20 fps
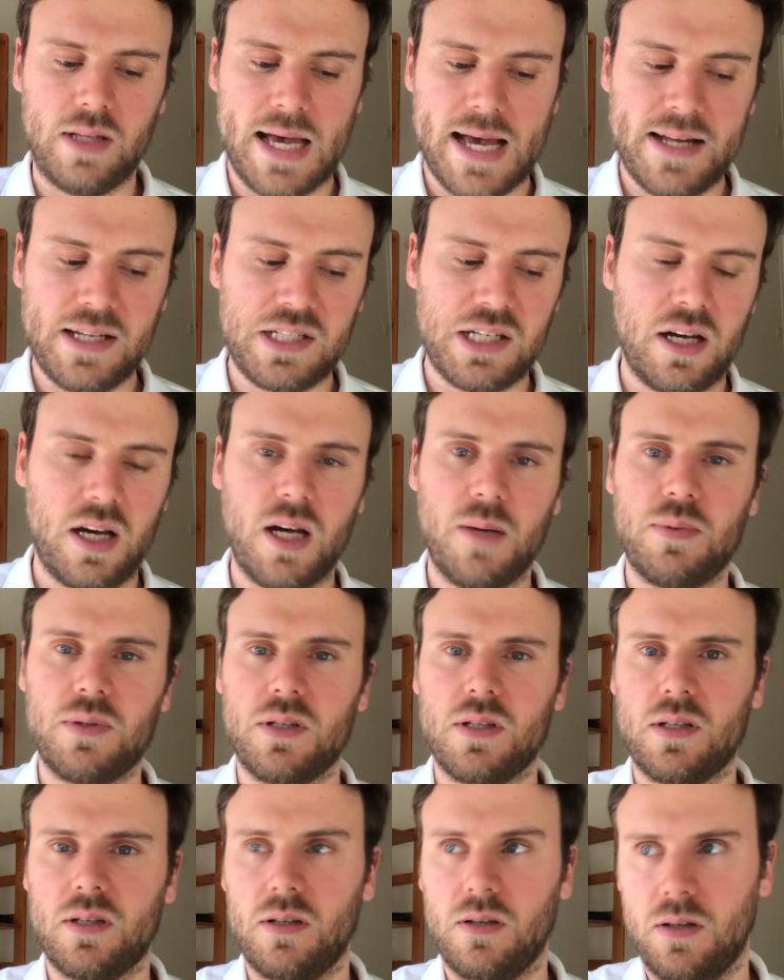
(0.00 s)

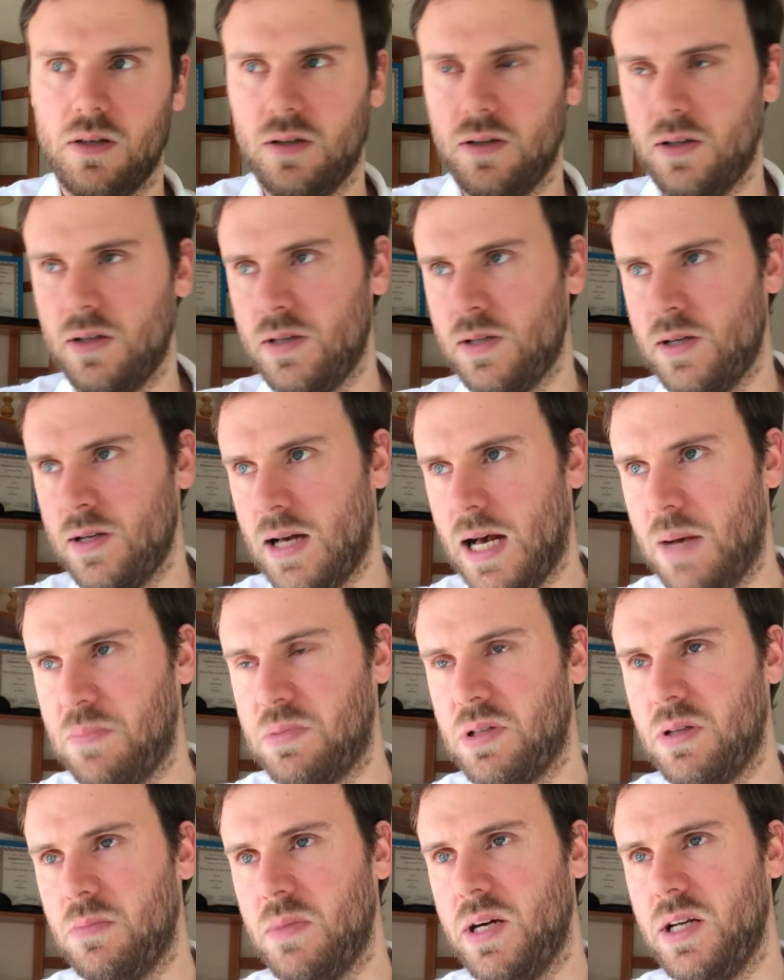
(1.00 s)
n-types,
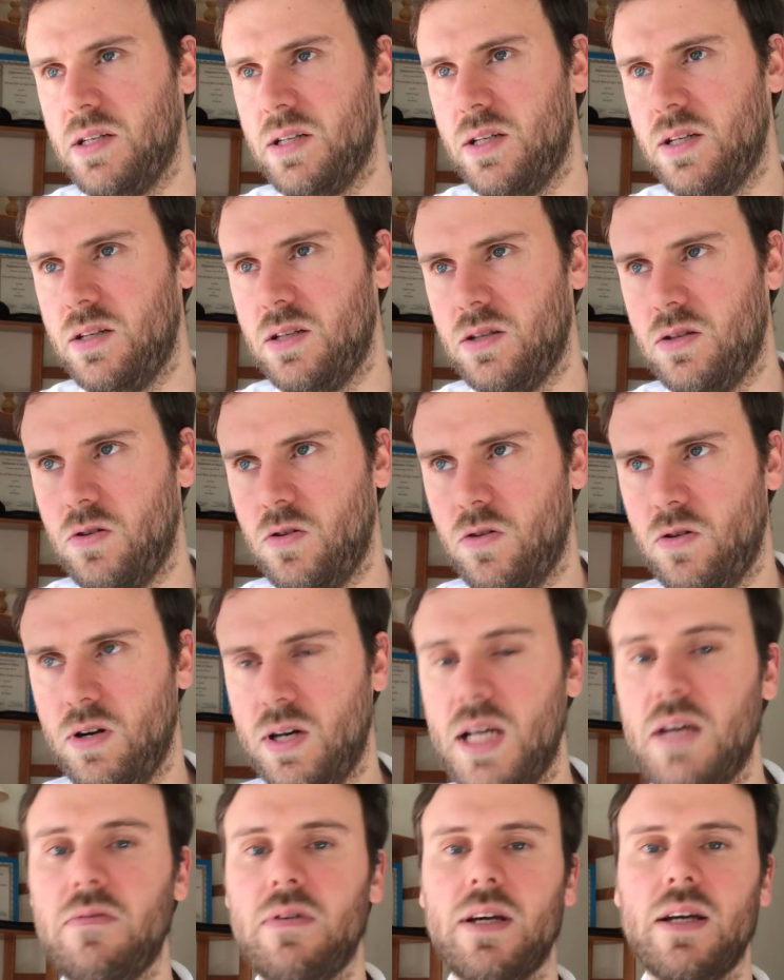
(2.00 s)
absent-minded, or
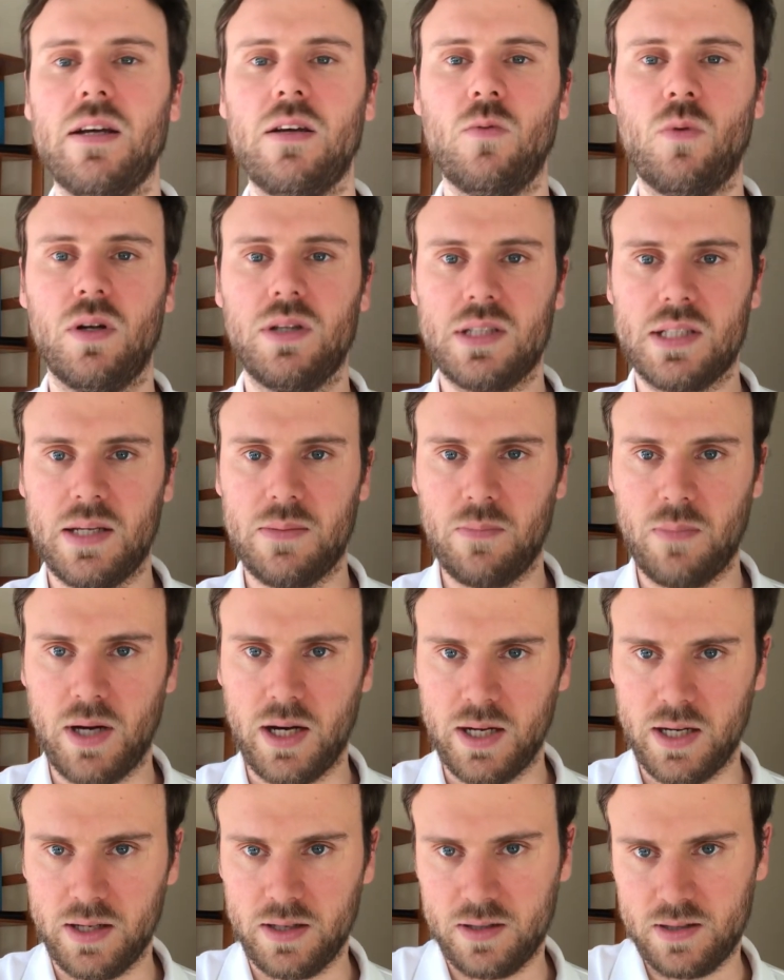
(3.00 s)
living in one's
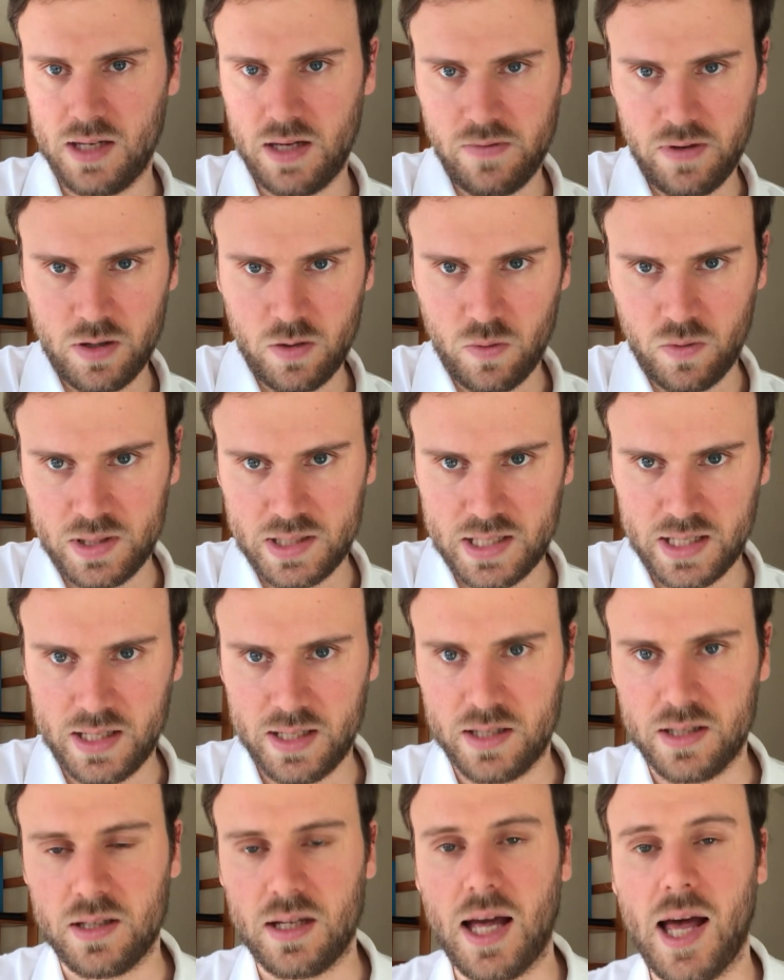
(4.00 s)
mind, living in one's
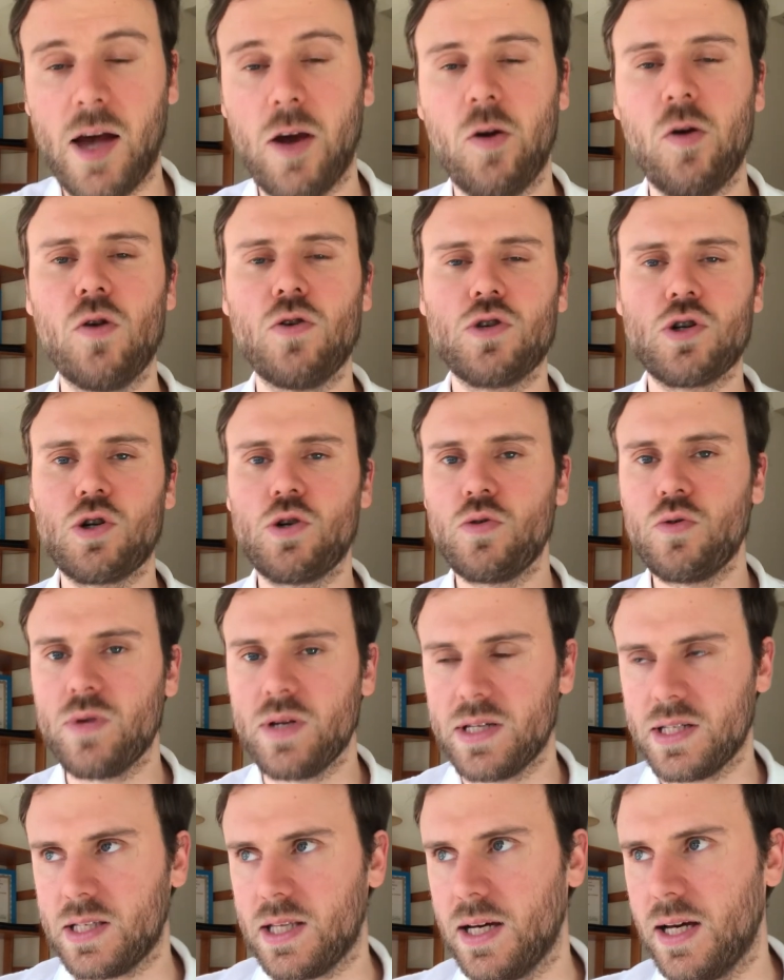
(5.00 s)
head. How true
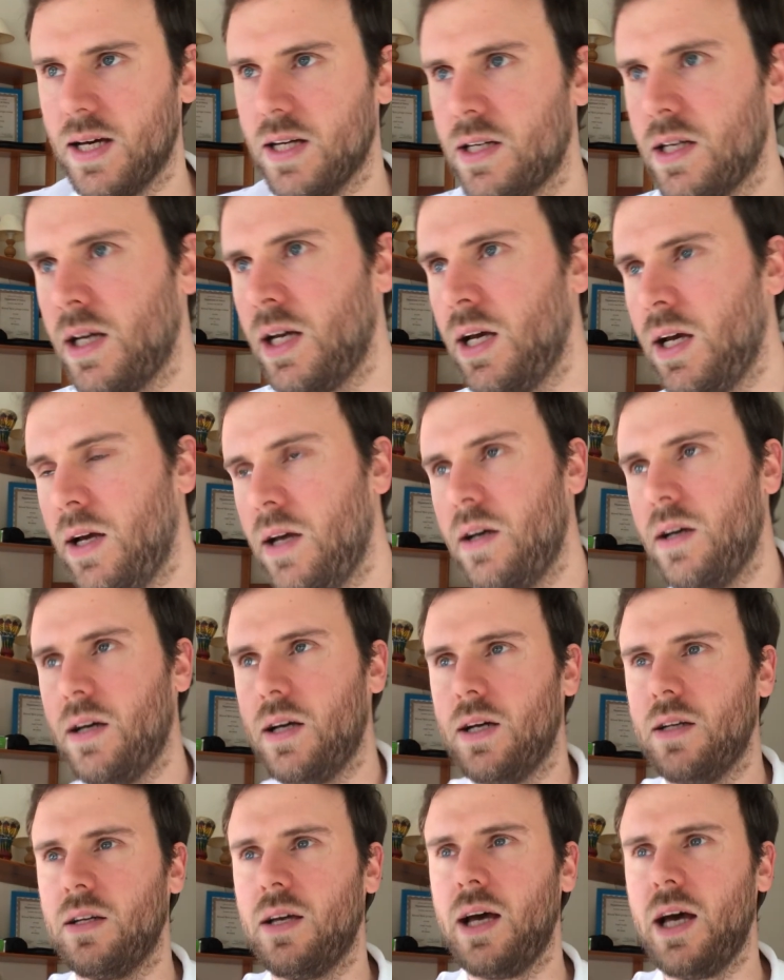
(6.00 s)
is that?
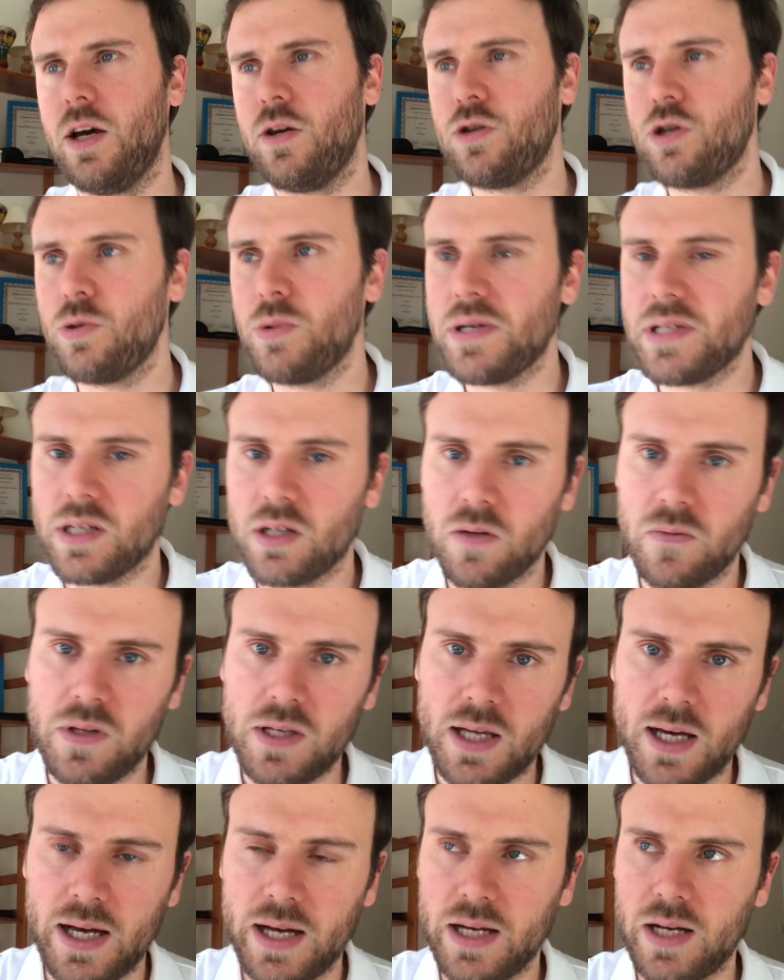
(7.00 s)
And how true is it of
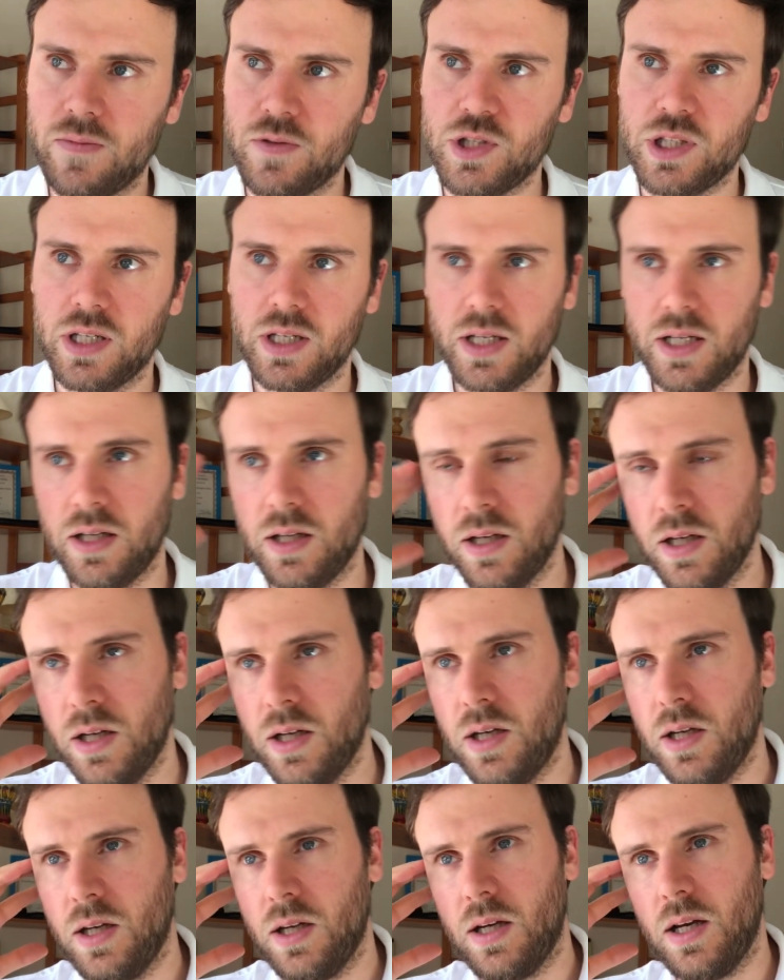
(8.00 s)
the INFJ?
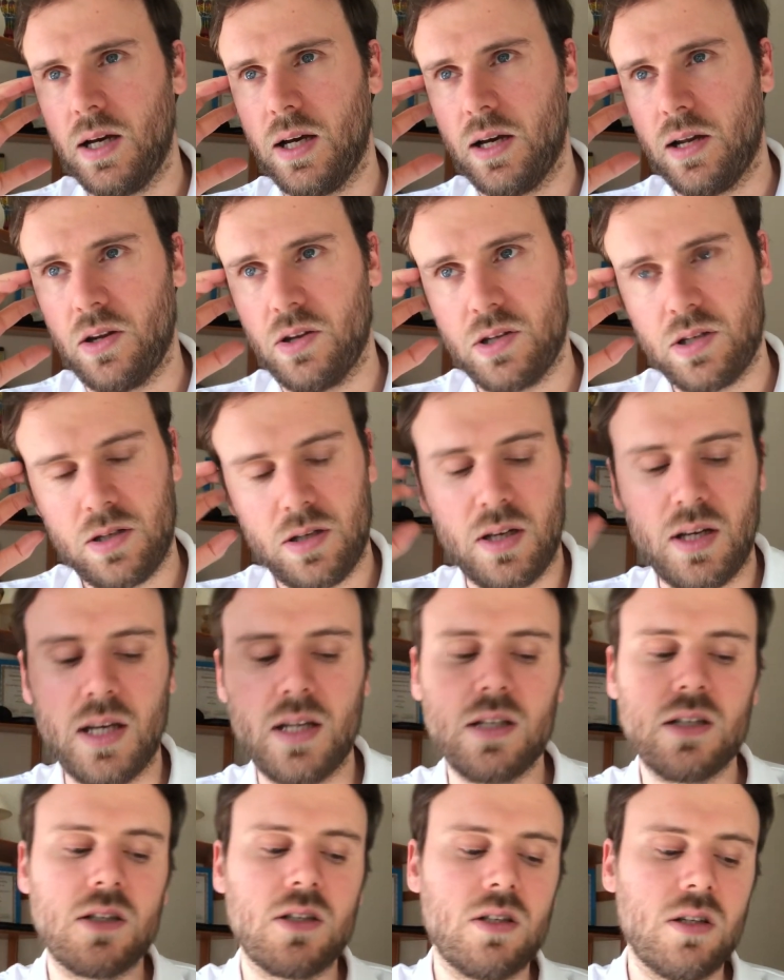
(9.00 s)
And
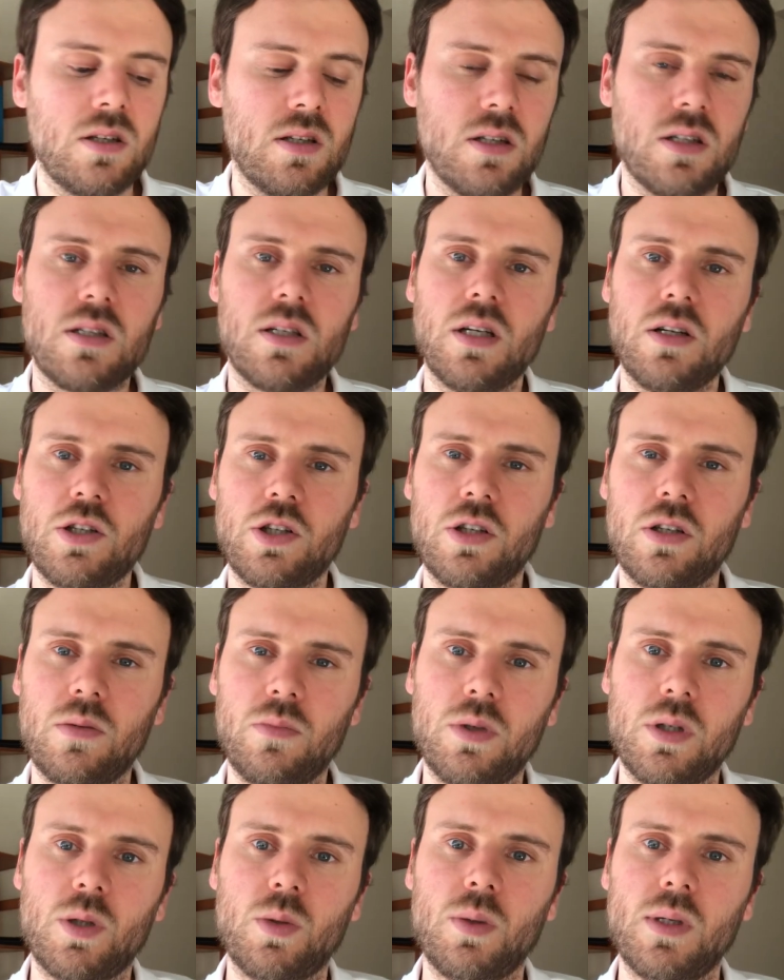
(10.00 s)
is the
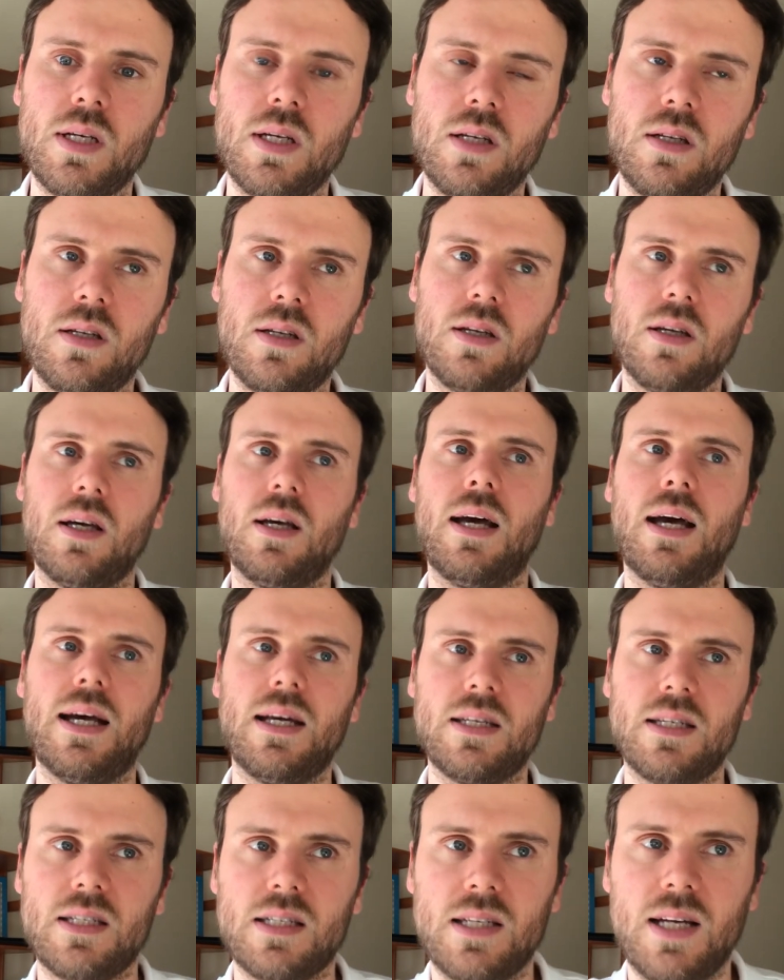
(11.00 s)
distinction between
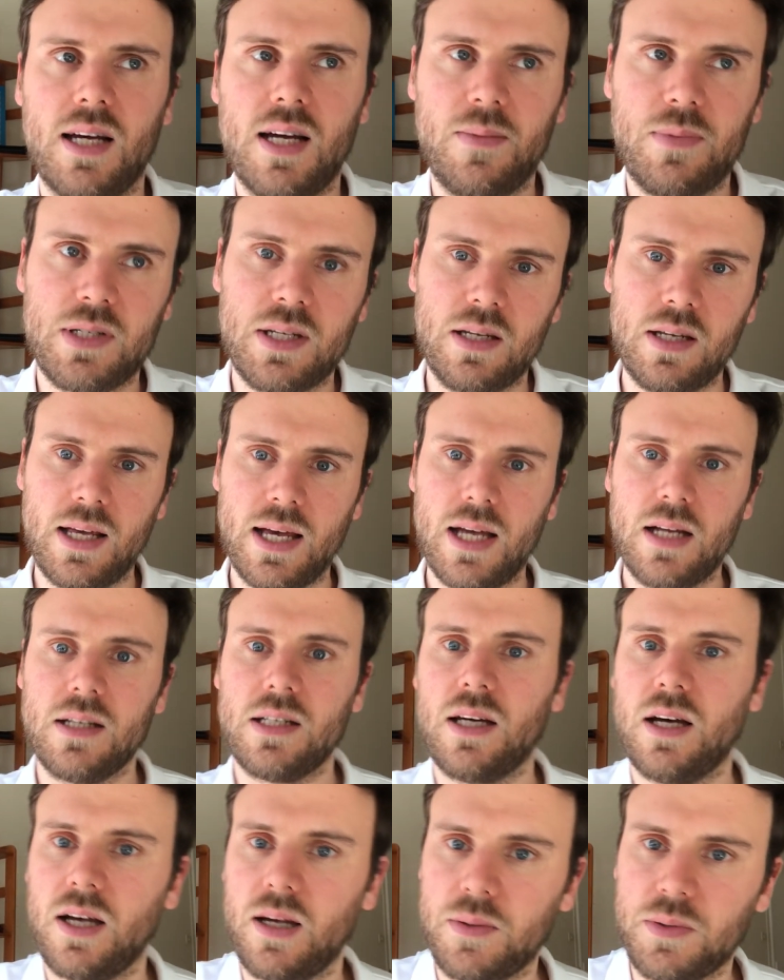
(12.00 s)
S-types and
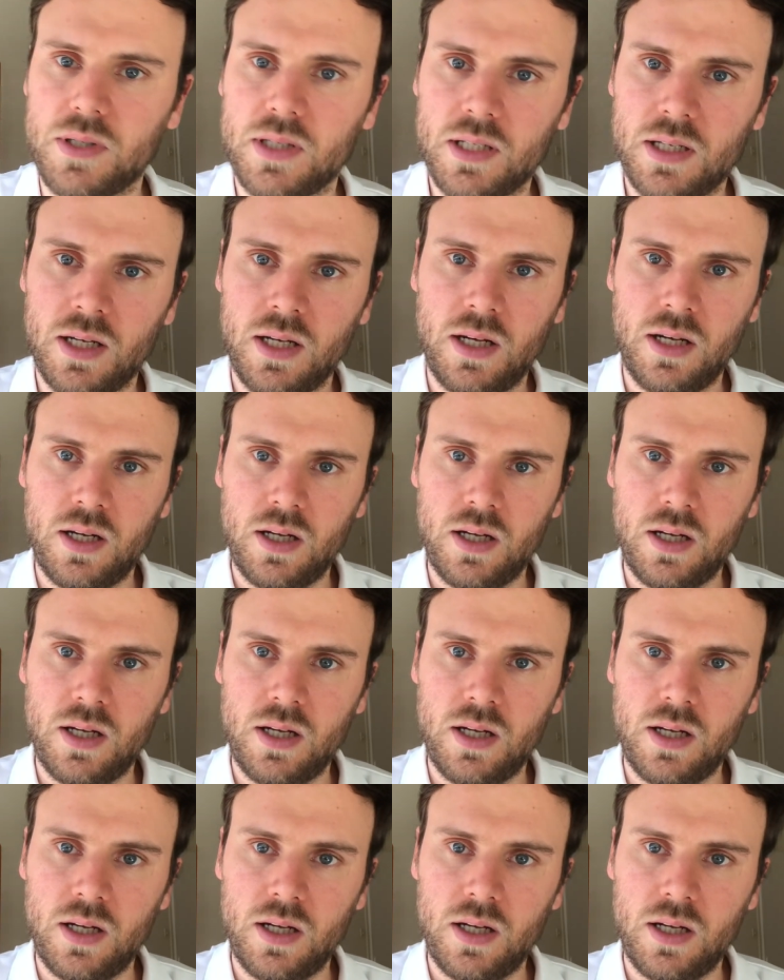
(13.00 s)
n-types